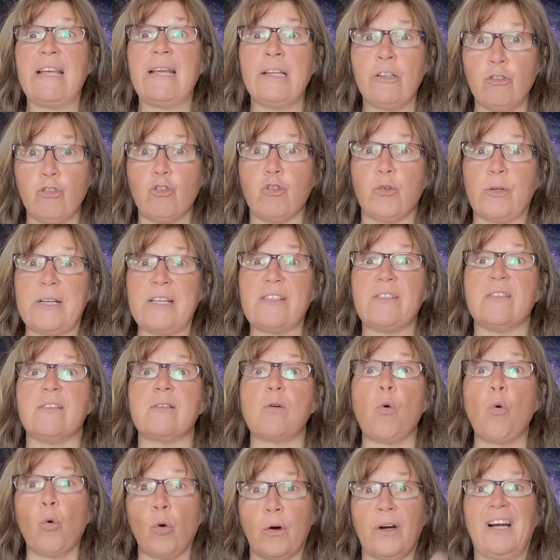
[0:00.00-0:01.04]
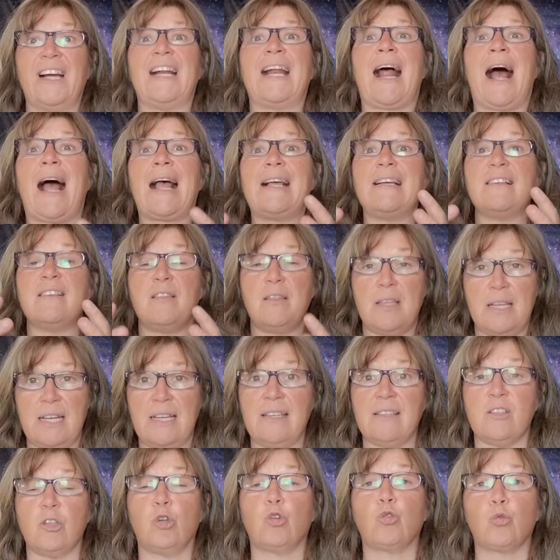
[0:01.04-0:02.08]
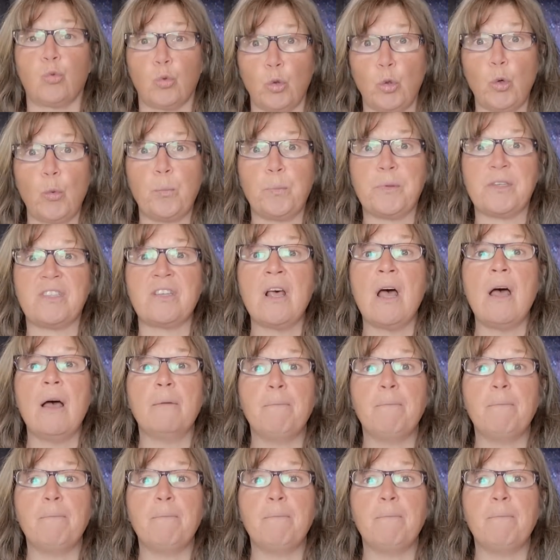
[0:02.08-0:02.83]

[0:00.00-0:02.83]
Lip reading: interests organize these groups